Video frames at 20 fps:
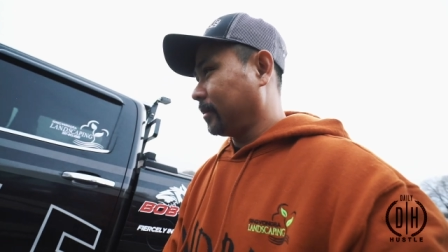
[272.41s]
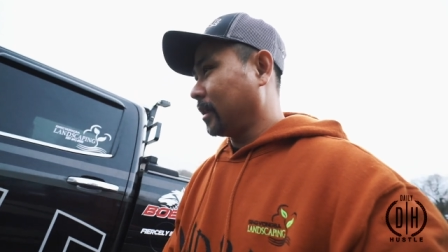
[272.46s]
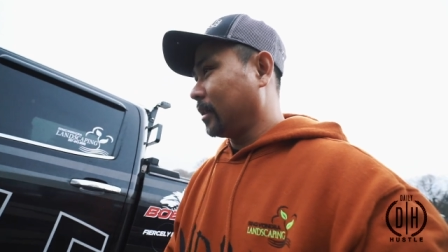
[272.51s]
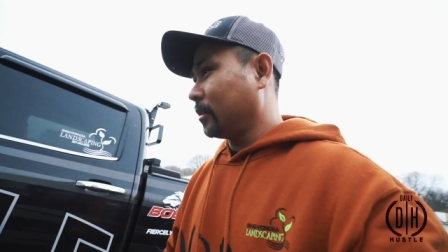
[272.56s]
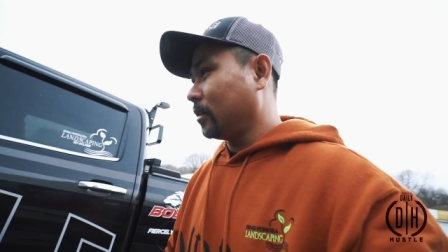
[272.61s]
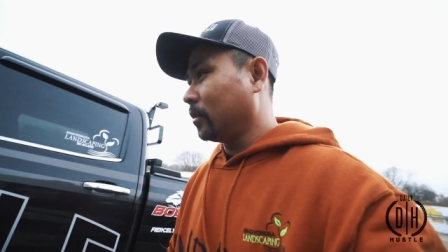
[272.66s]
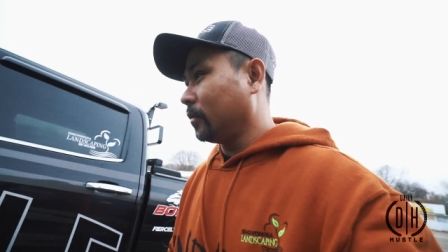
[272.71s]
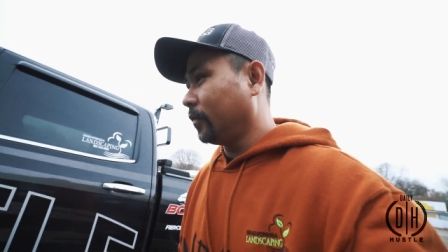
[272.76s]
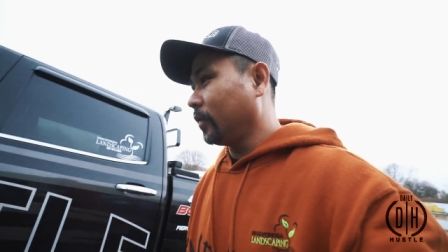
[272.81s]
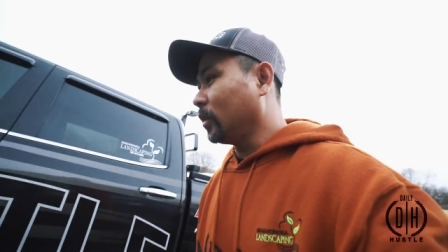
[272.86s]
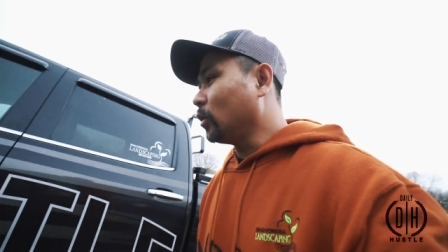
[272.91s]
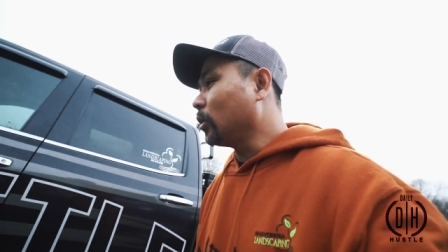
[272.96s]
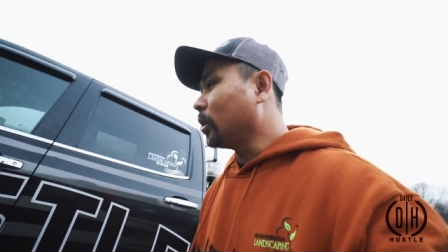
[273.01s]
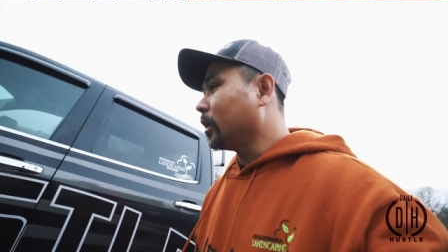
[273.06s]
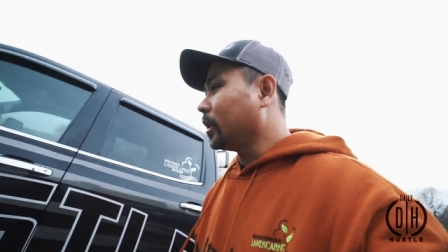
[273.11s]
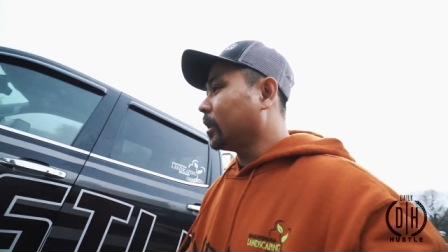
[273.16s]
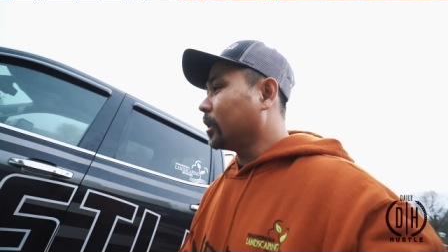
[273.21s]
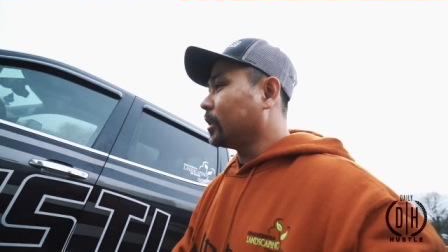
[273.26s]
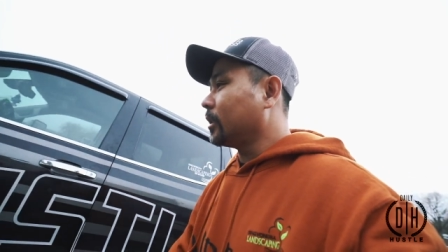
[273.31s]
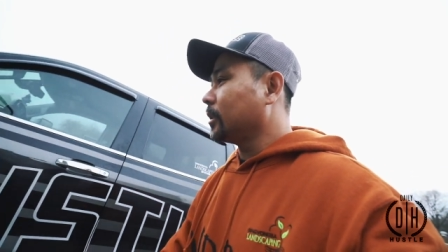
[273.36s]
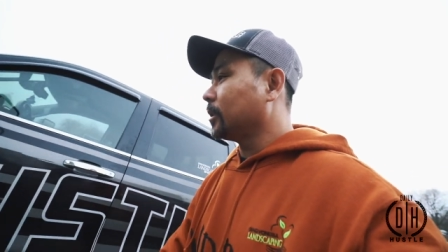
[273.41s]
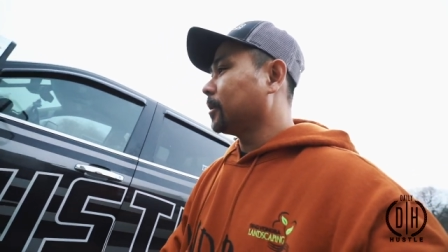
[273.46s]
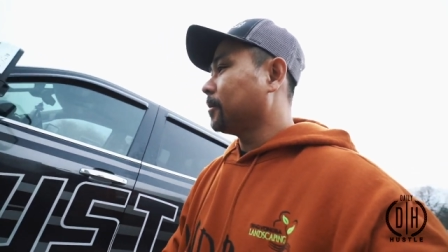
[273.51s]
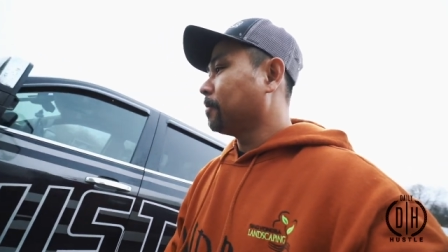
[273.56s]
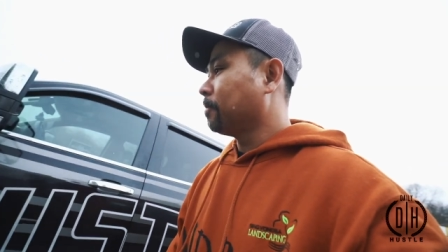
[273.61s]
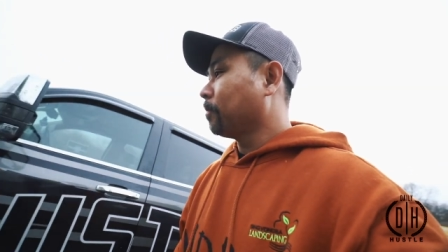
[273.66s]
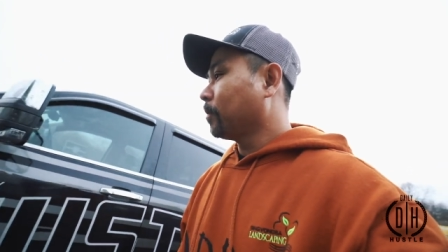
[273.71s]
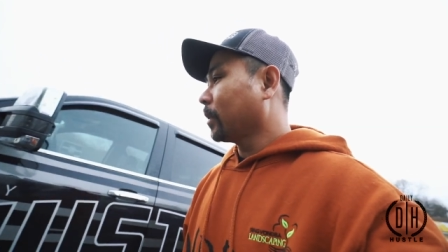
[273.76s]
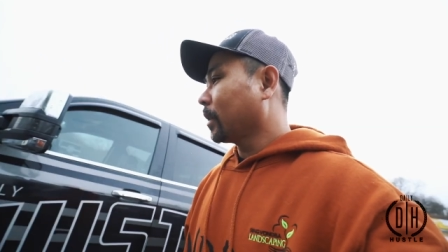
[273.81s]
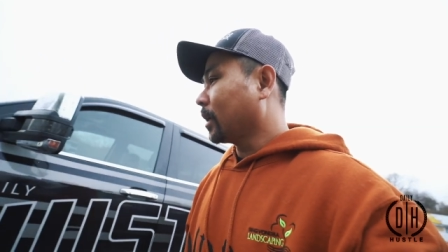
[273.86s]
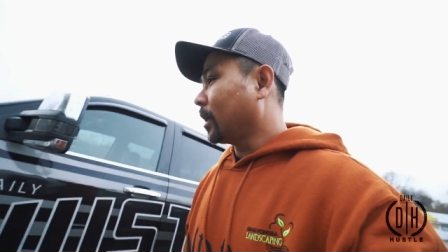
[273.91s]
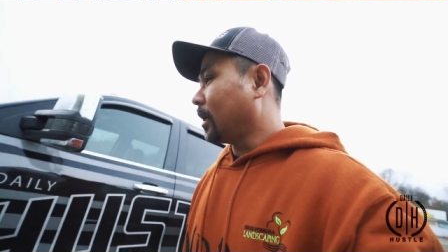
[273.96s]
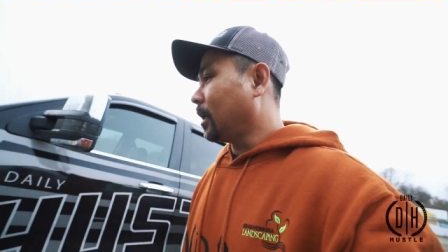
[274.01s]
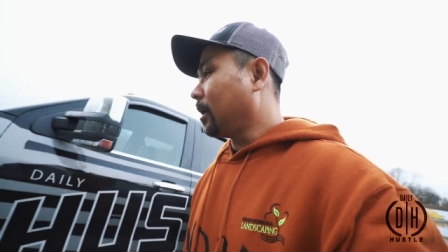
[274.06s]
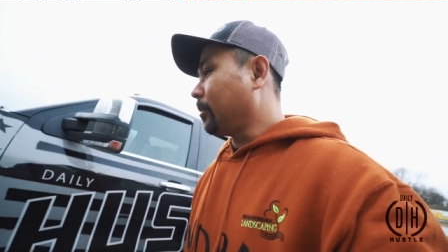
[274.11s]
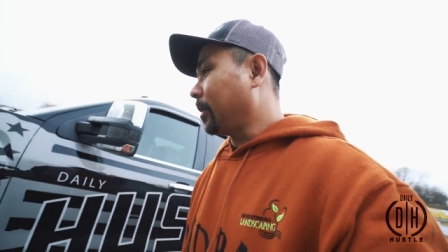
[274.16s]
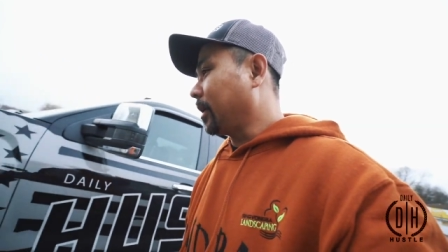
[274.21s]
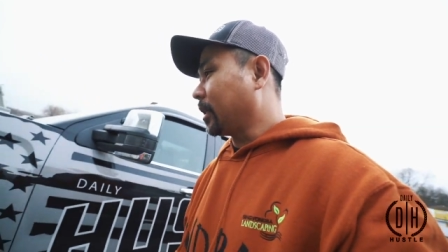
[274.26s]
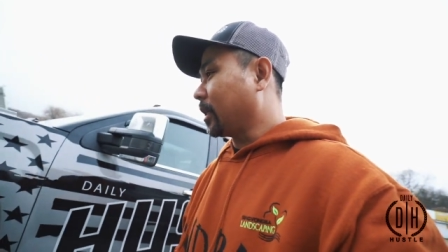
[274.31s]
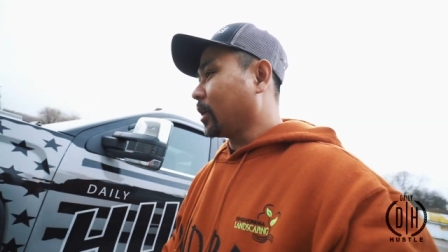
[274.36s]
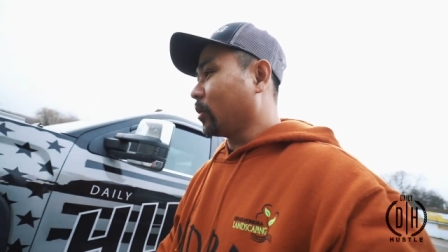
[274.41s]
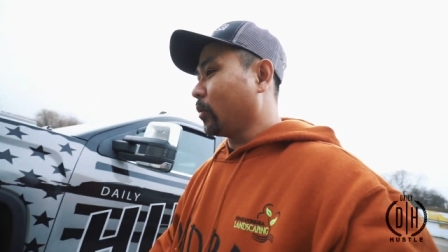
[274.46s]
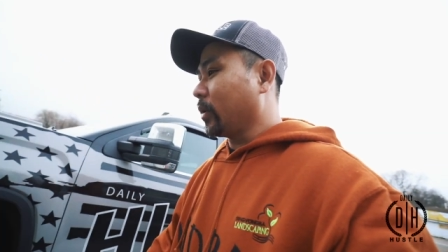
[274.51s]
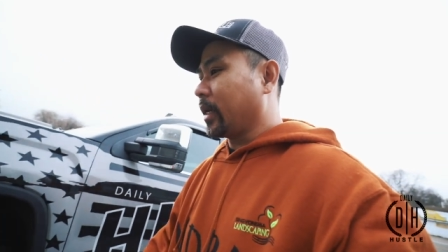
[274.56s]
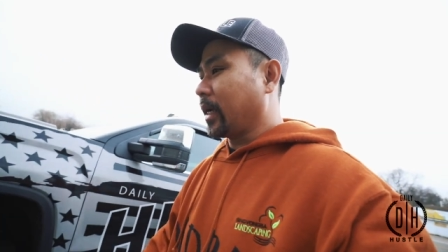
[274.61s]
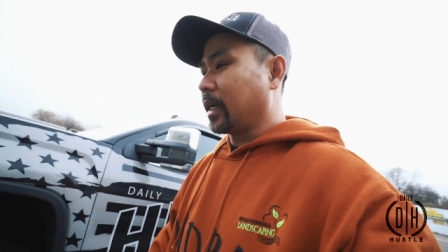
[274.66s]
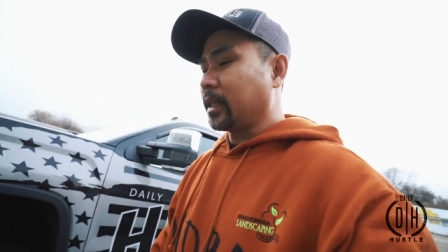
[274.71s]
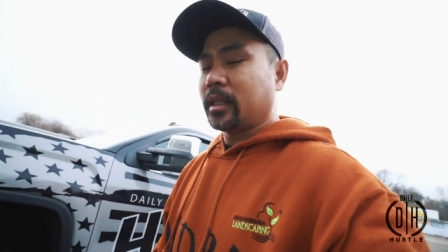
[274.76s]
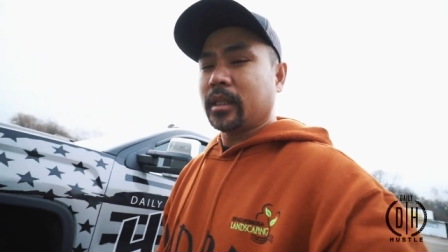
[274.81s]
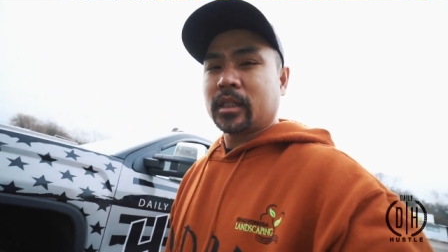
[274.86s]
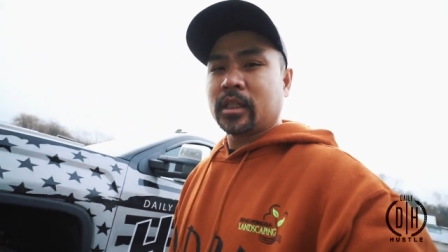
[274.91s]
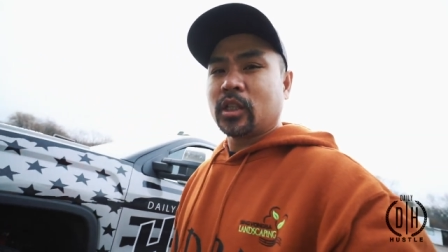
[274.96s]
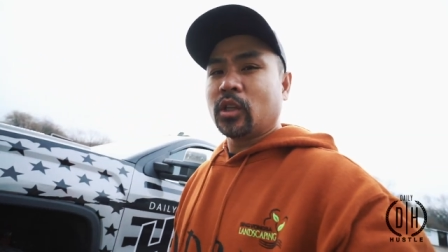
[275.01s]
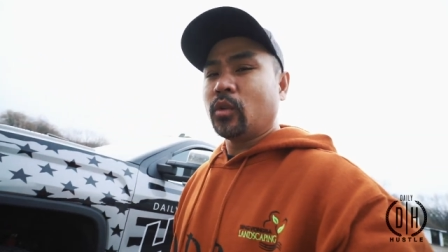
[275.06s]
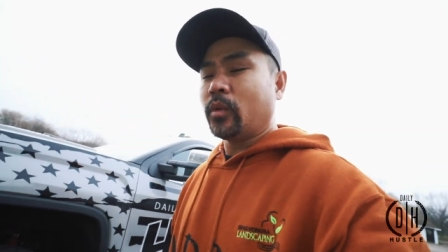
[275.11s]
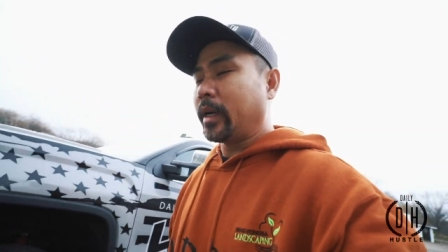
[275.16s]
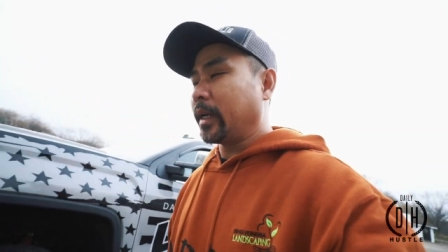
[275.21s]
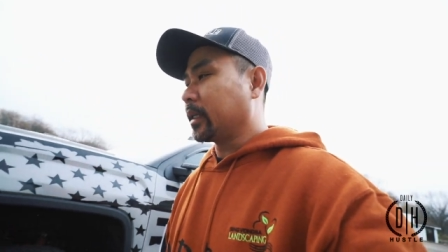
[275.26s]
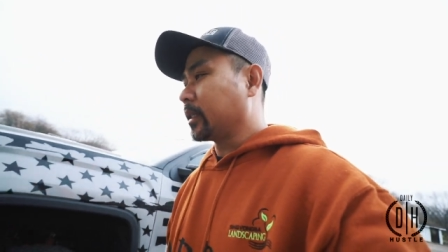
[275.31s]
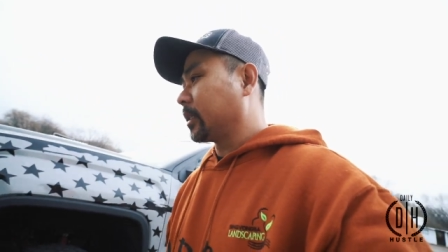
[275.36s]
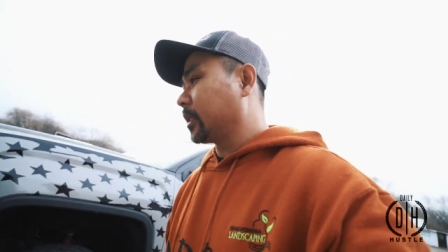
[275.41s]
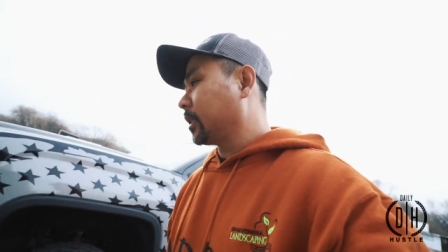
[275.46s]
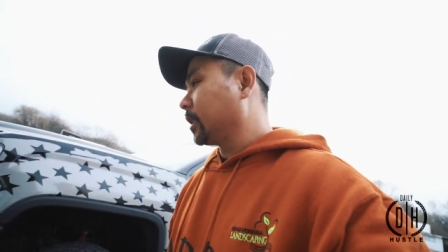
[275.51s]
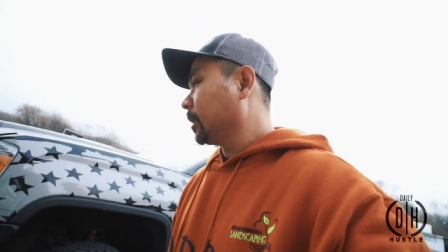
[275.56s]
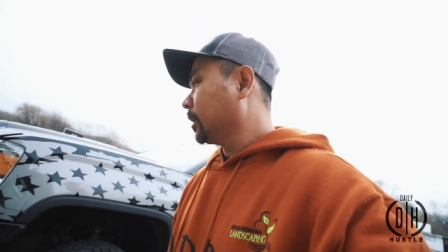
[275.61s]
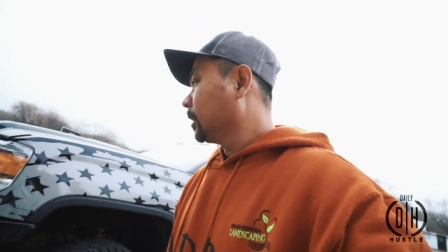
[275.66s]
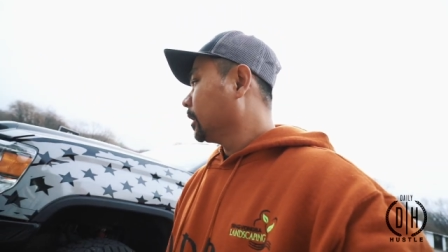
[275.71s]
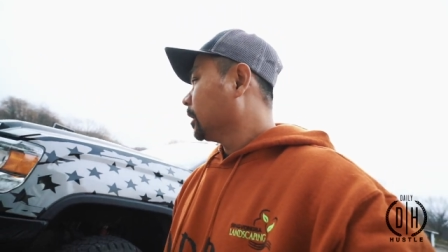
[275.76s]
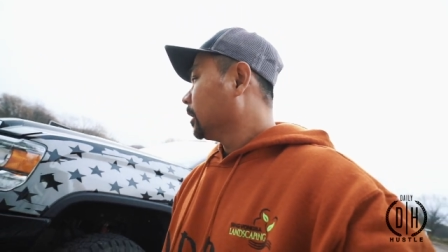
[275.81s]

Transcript: I don't know few years um, I think we got the SnowEx